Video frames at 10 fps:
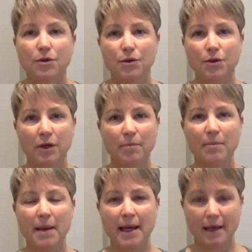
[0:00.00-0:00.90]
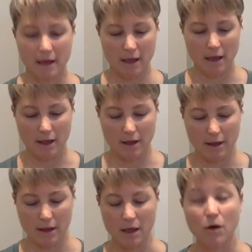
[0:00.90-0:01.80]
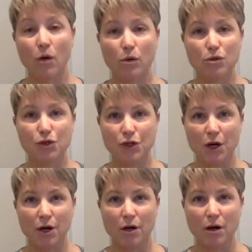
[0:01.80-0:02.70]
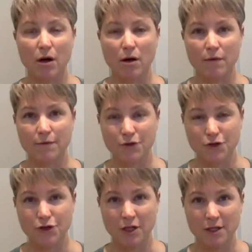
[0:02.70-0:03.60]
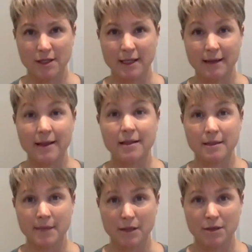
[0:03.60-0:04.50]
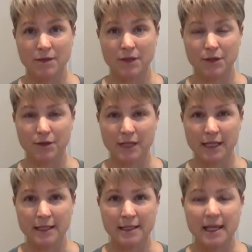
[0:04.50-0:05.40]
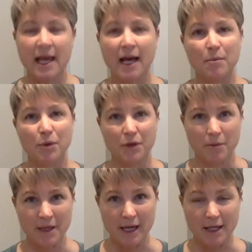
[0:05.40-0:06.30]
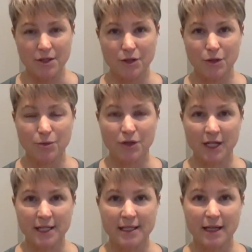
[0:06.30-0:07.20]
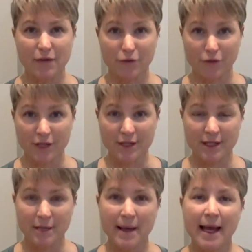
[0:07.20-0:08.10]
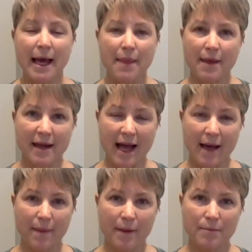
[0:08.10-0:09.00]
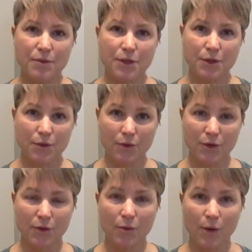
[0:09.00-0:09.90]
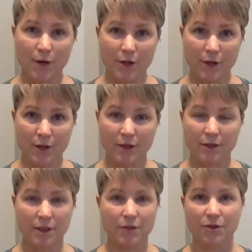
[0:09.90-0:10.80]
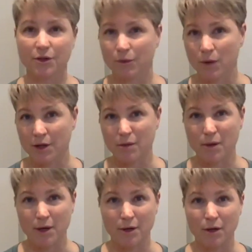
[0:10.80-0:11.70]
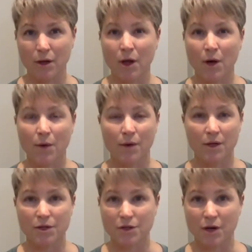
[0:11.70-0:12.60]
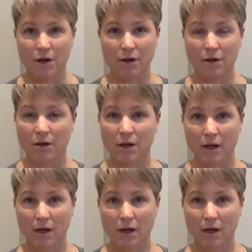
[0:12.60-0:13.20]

You could make a whole jar of just these amounts of ingredients and put them in ice cube trays and freeze them, and then add them to your water, either your water bottle or a jar